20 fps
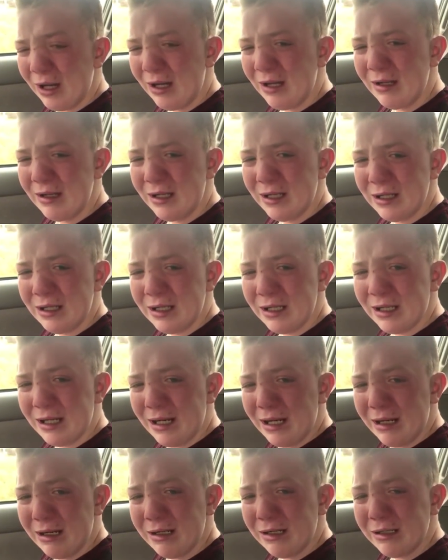but
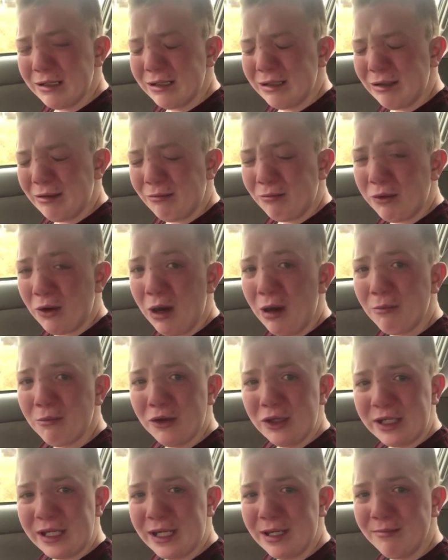it'll
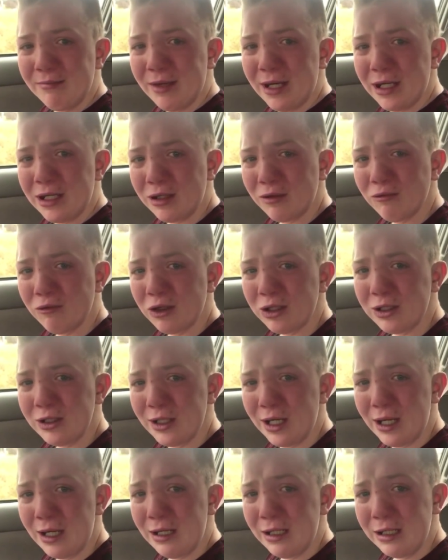probably get better
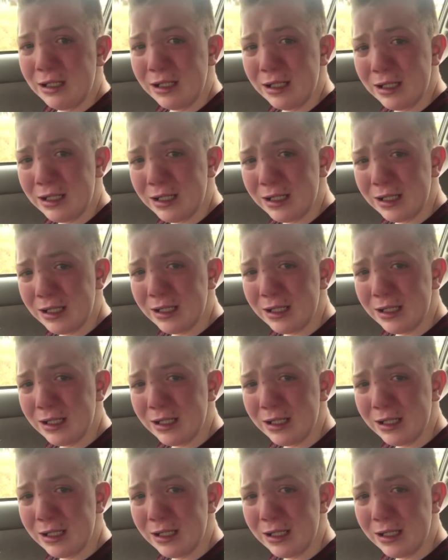one day.